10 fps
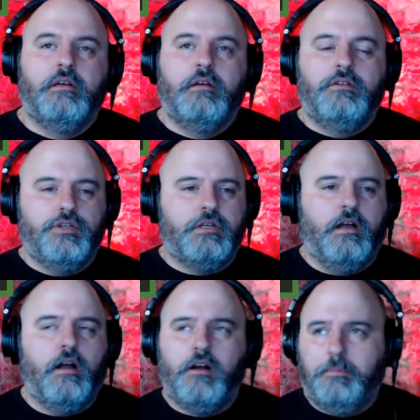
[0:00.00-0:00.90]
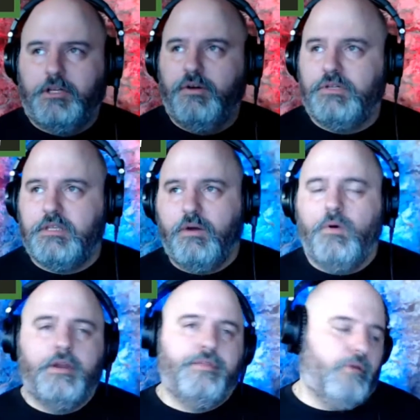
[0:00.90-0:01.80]
Just a couple of notes that I
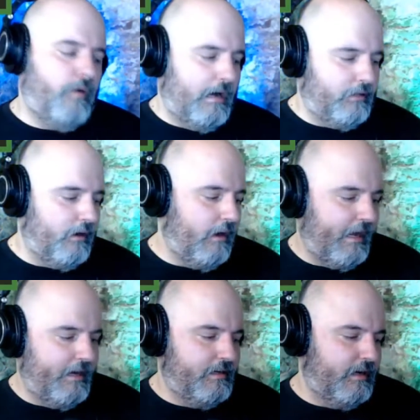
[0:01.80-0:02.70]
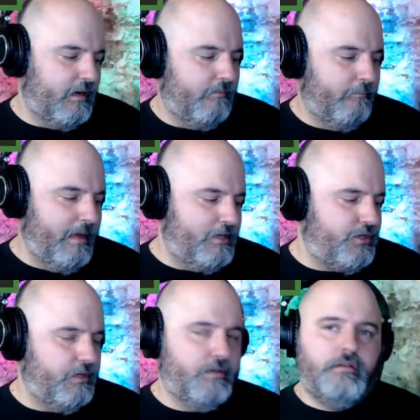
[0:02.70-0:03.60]
want to throw out there. I had
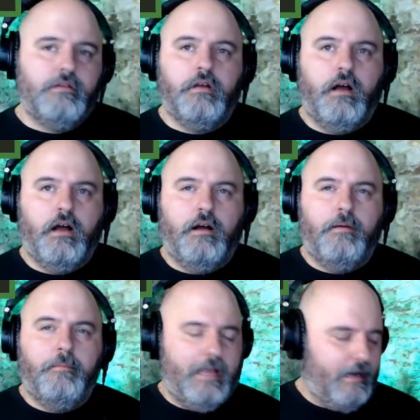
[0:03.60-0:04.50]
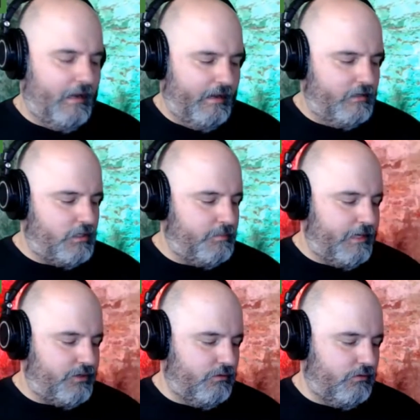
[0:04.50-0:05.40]
mentioned in a
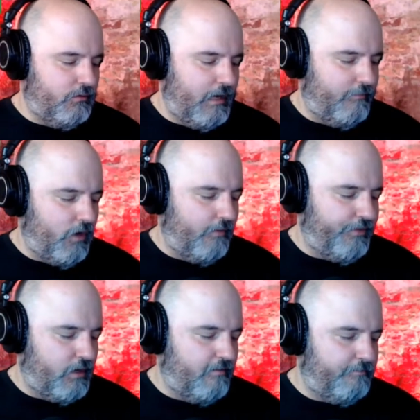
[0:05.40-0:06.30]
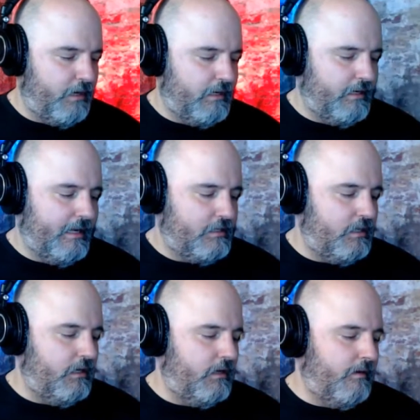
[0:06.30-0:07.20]
special kind of off-the-cuff podcast,
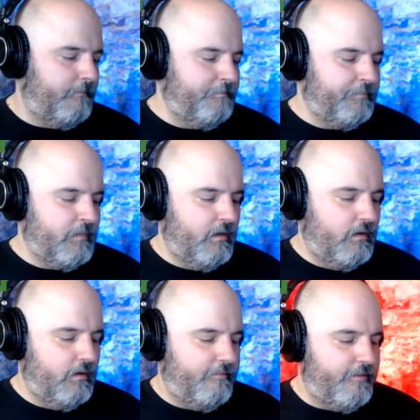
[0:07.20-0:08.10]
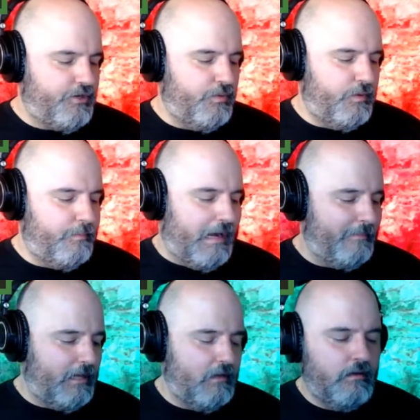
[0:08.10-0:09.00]
the Fishing with
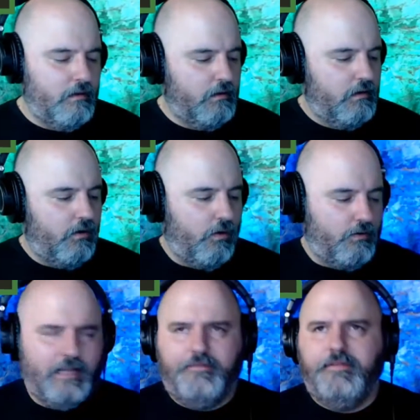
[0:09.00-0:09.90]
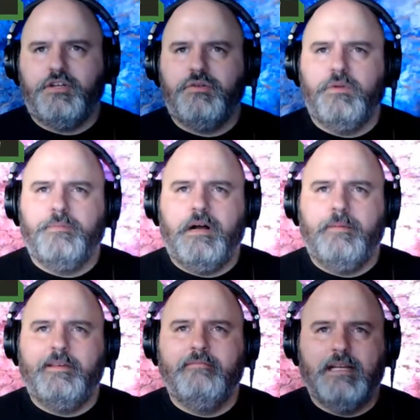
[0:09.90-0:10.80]
Bobby, or not Fishing with
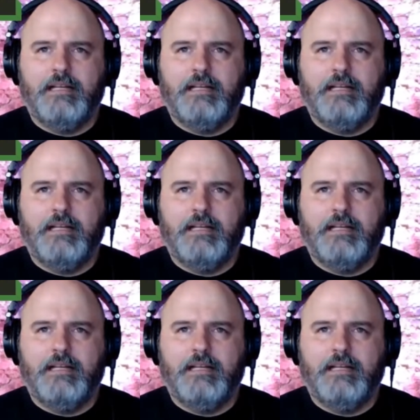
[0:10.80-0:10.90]
Bobby. That's